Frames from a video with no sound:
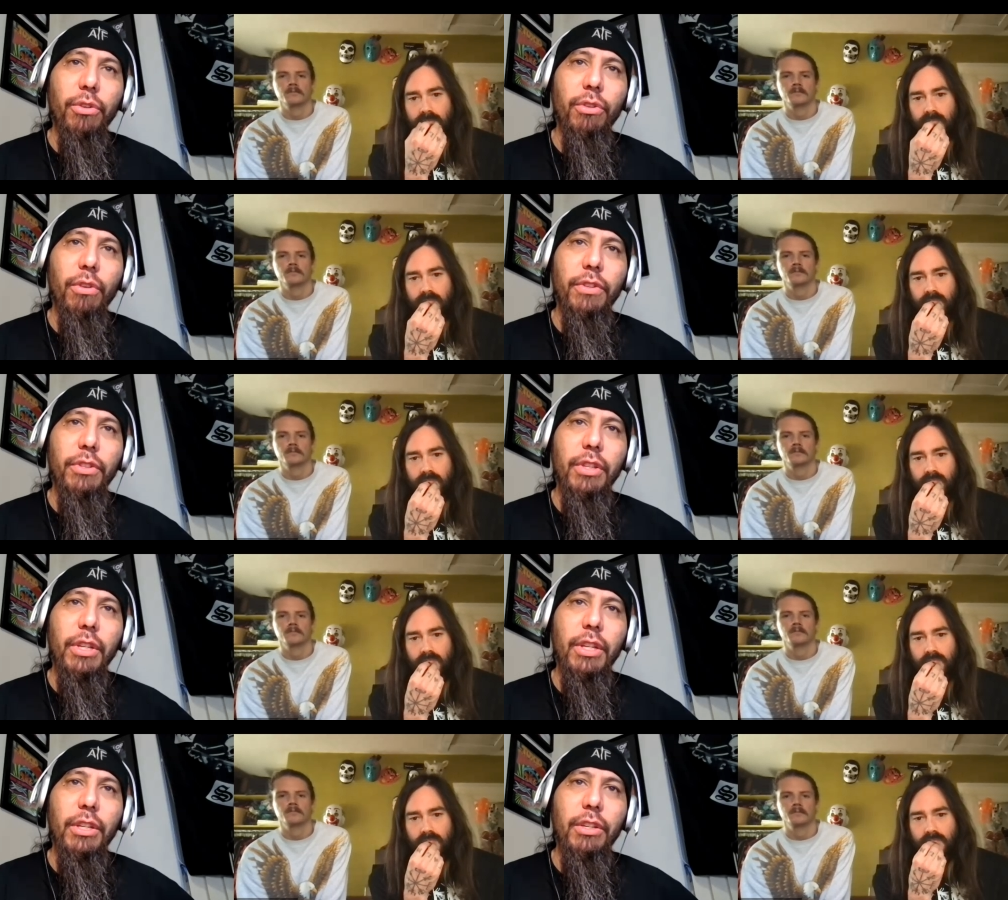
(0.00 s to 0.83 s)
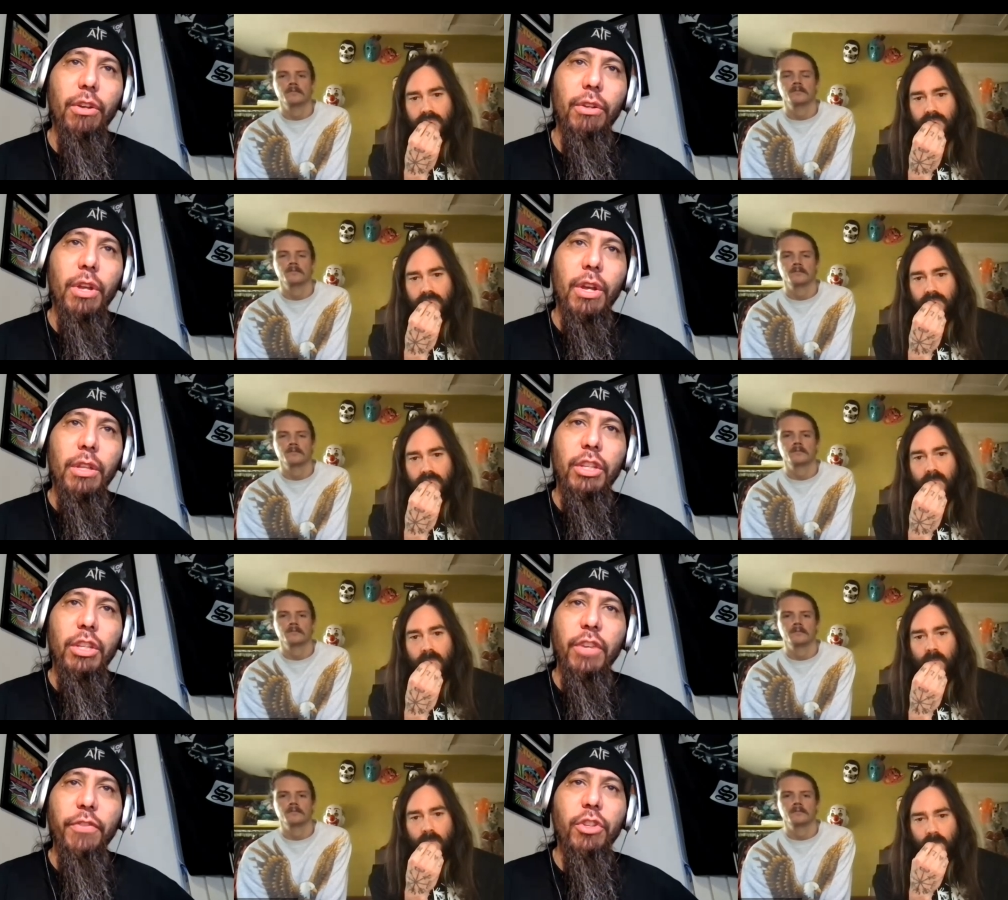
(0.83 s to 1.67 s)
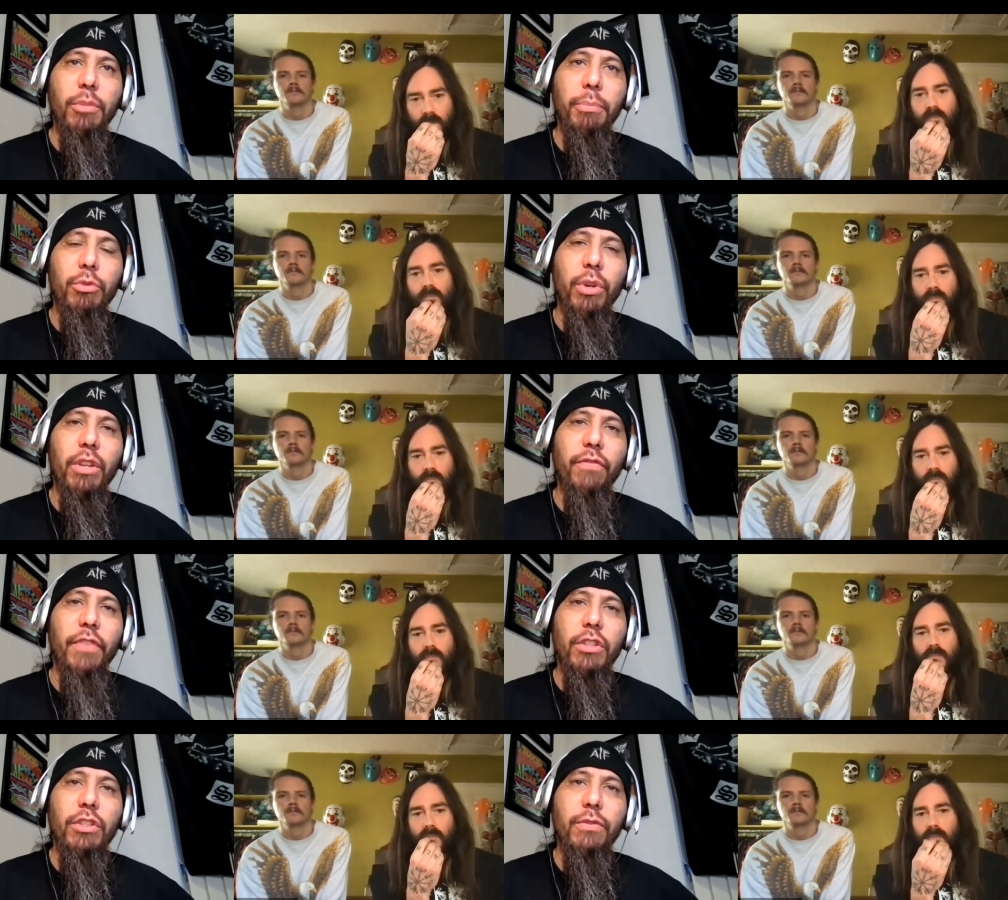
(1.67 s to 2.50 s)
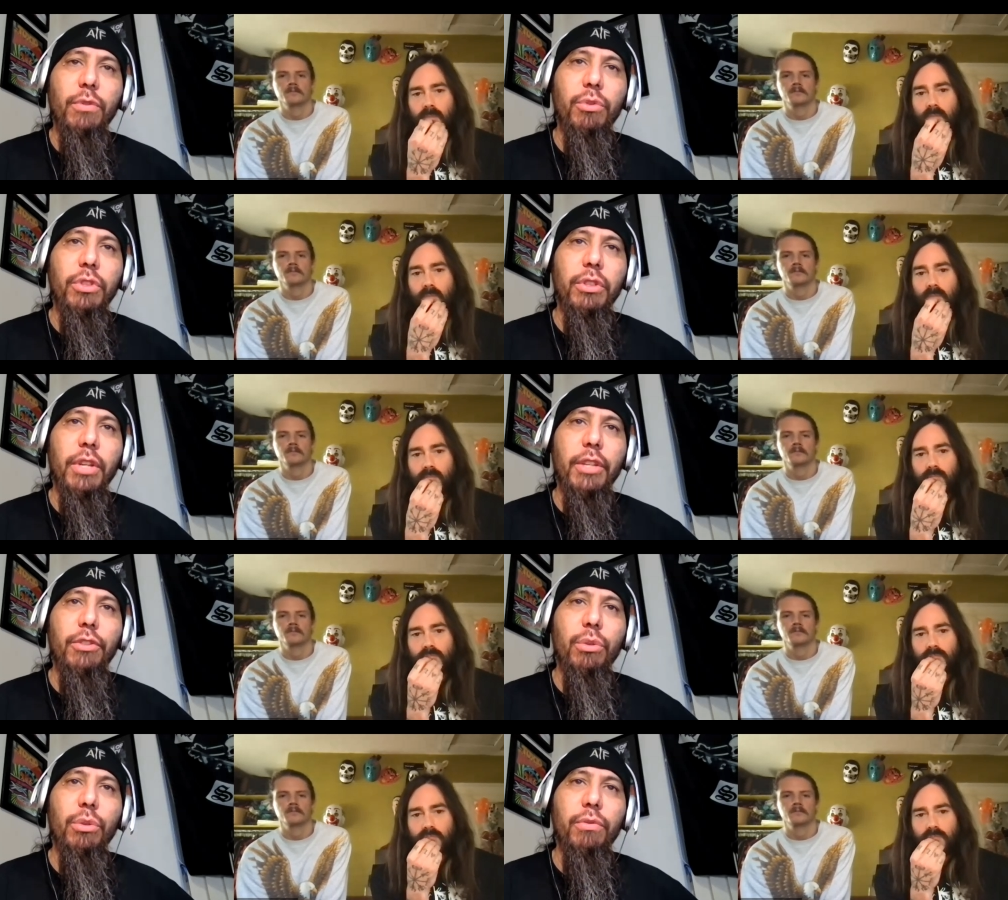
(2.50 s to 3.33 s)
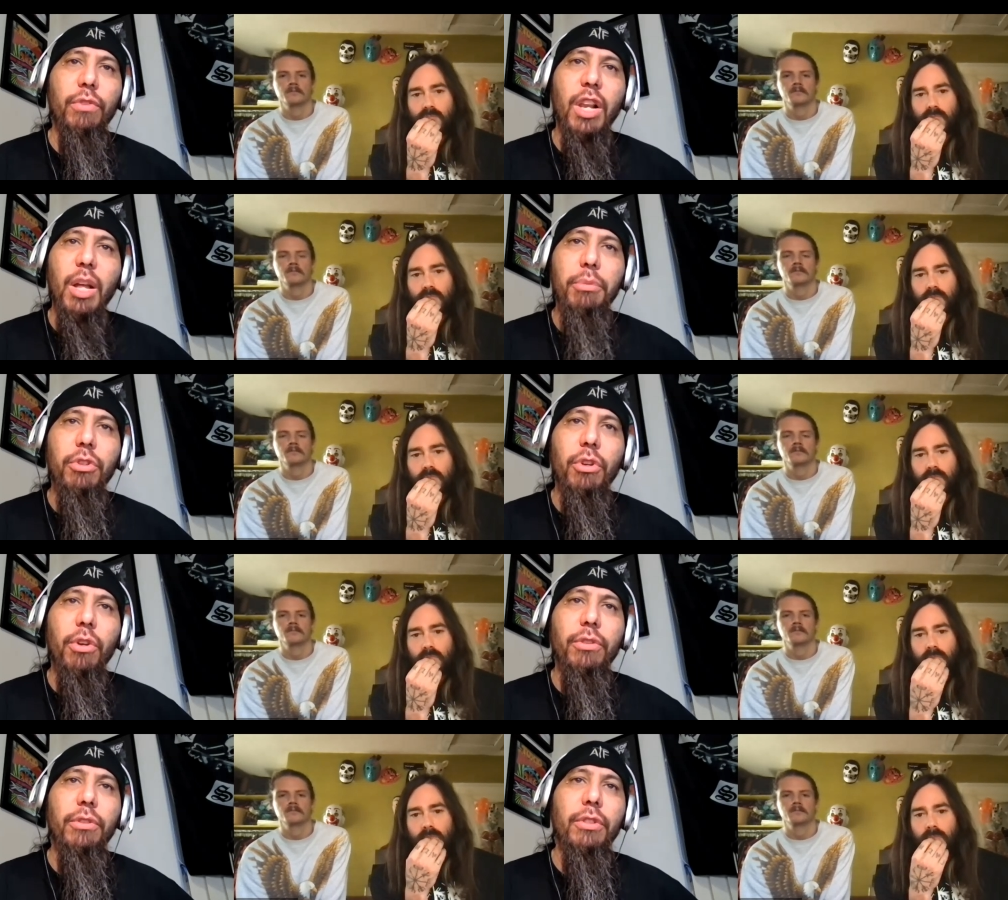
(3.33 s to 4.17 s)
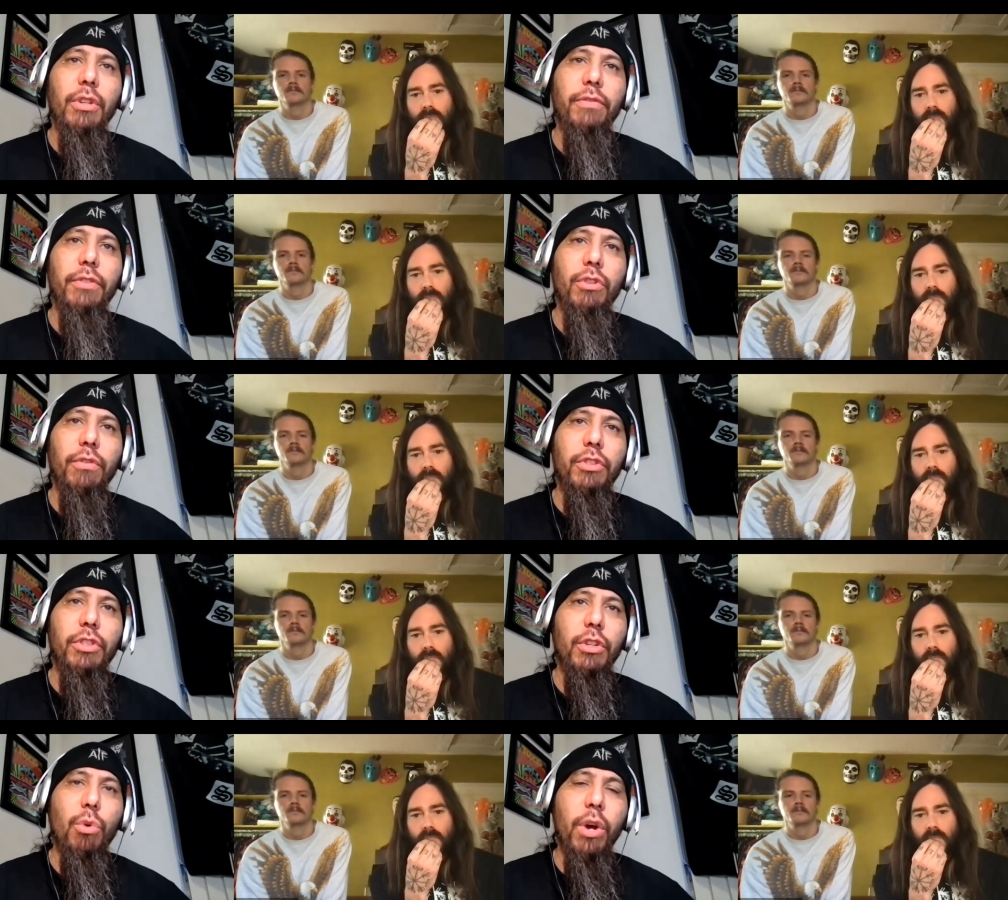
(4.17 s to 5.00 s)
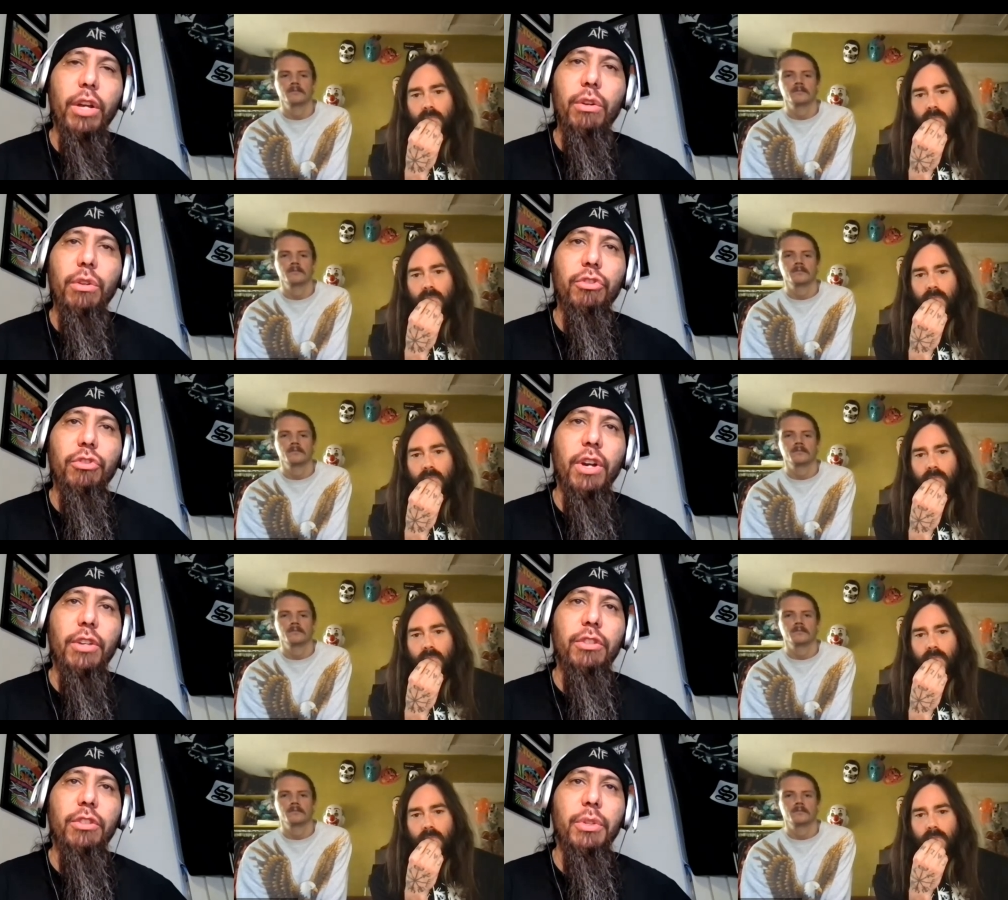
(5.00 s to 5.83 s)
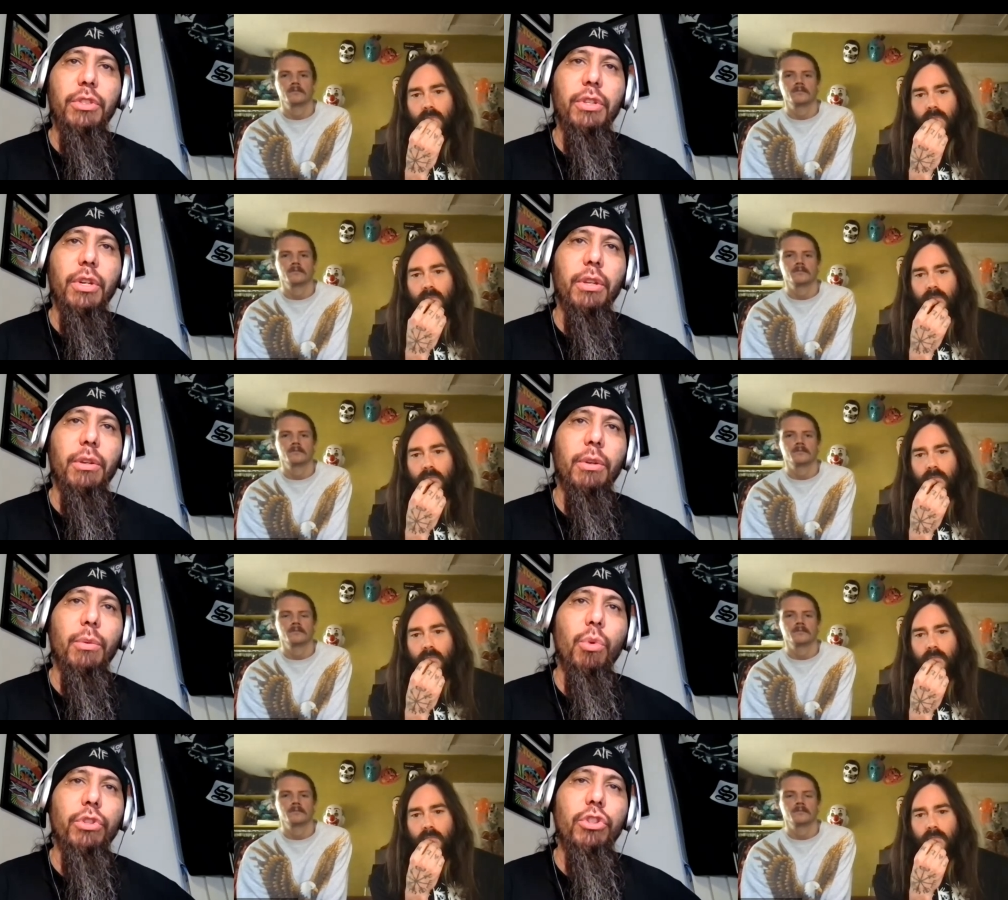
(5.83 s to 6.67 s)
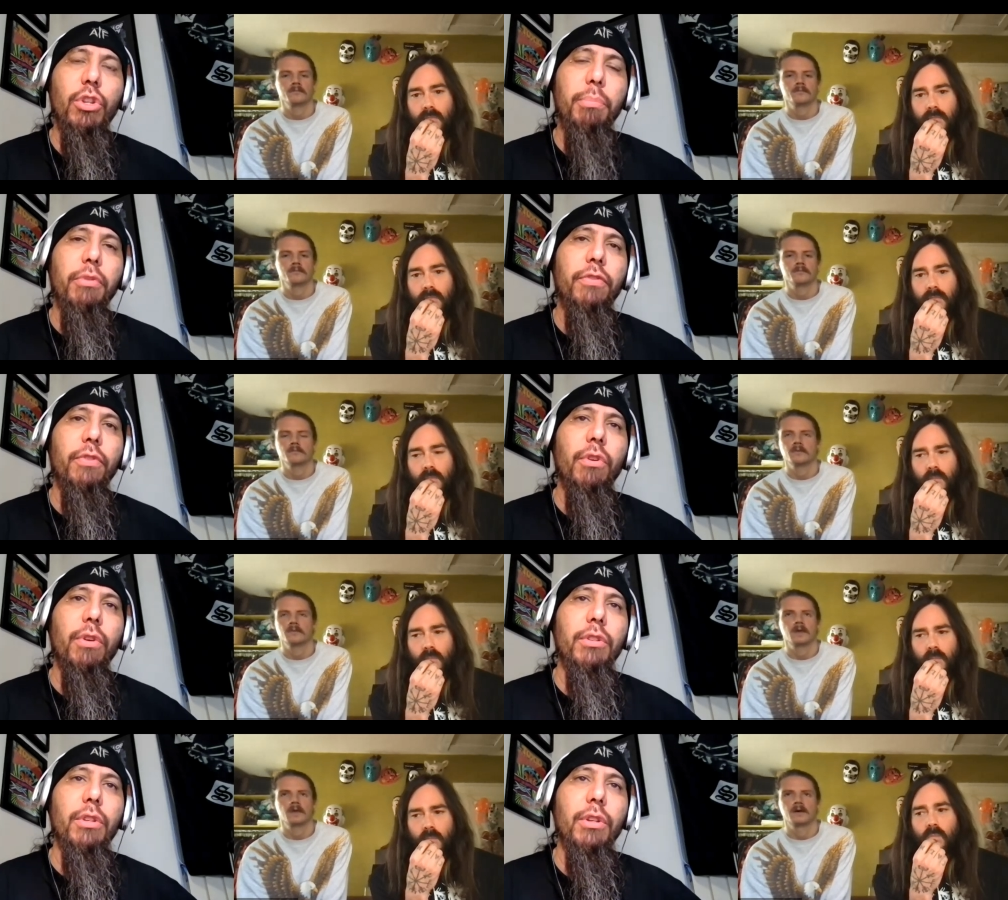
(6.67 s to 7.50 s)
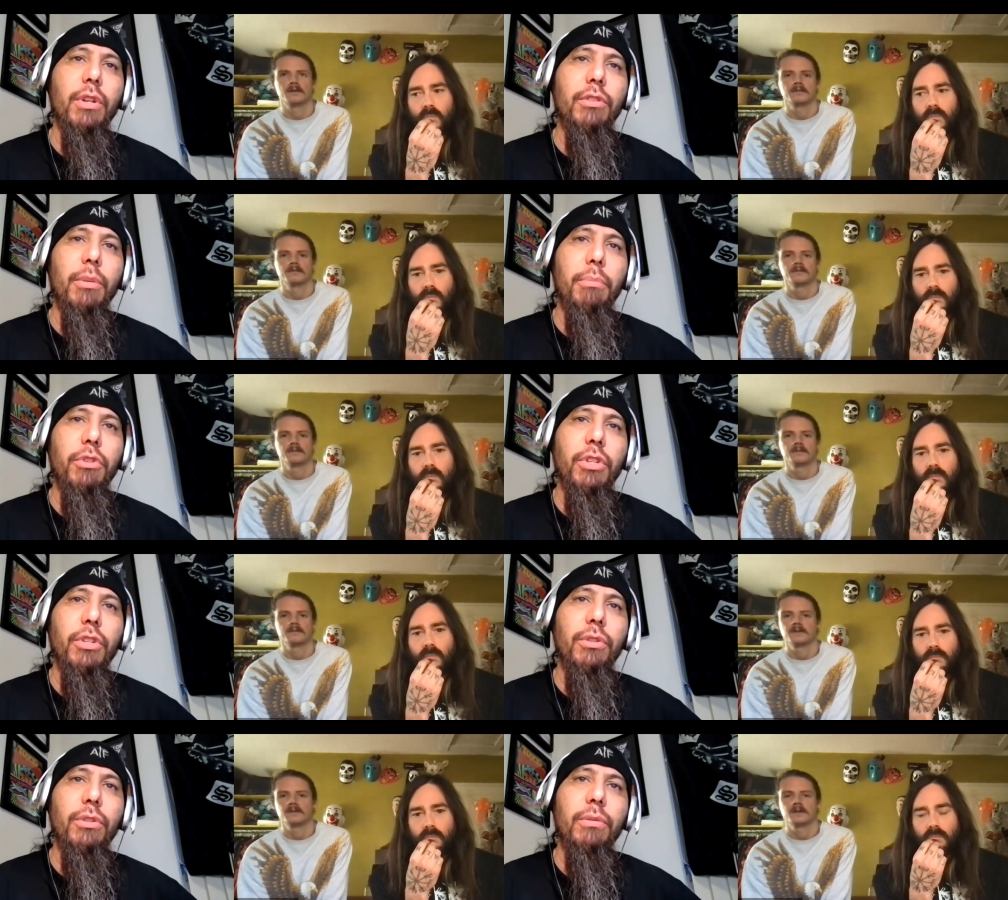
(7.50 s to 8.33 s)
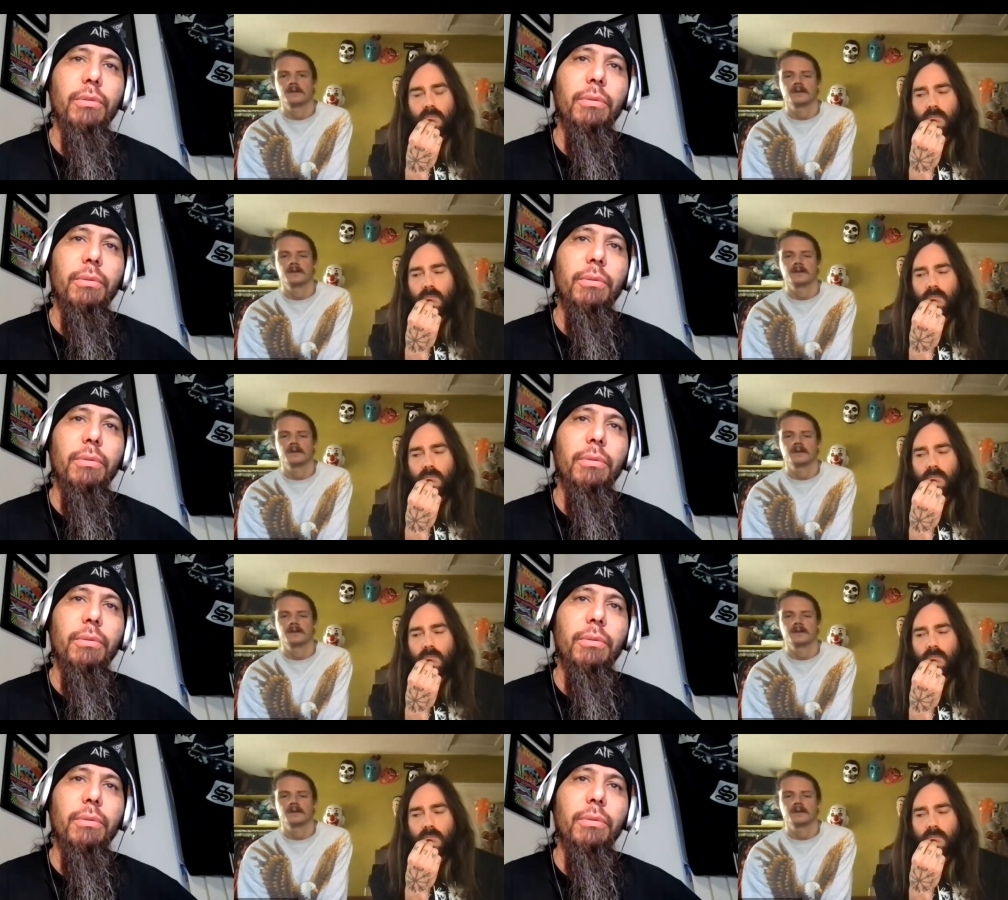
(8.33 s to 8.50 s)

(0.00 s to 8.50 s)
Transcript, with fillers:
Speaker 1: obviously you know the differences between festivals and, and sort of club shows and stuff is obviously quite contrast to each other what do you prefer as a as a musician